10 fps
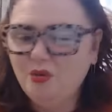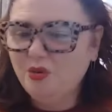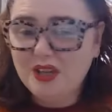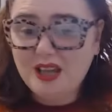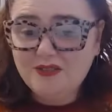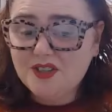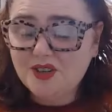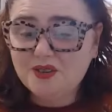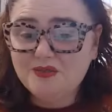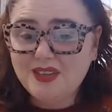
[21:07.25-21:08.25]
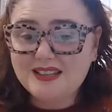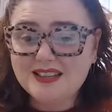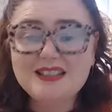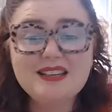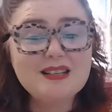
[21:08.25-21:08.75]
All you have to do, as
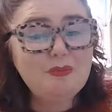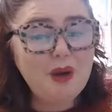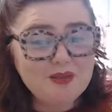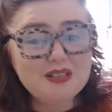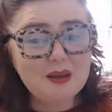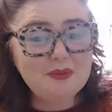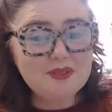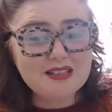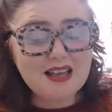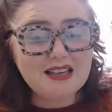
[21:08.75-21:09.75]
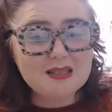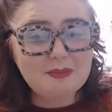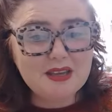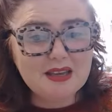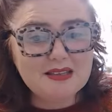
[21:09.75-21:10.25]
I said, is post up in the Skeinz
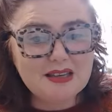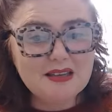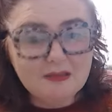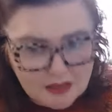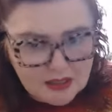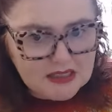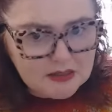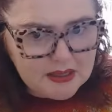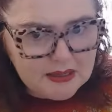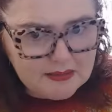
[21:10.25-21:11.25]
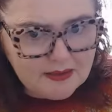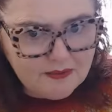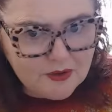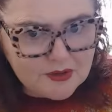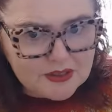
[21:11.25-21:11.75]
Speakeasy. You need to be in there
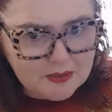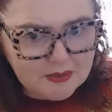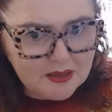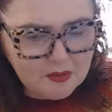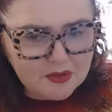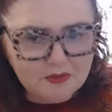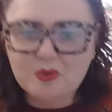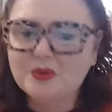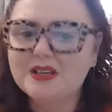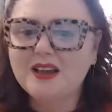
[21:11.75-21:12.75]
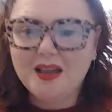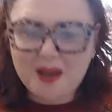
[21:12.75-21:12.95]
first to begin with, of course.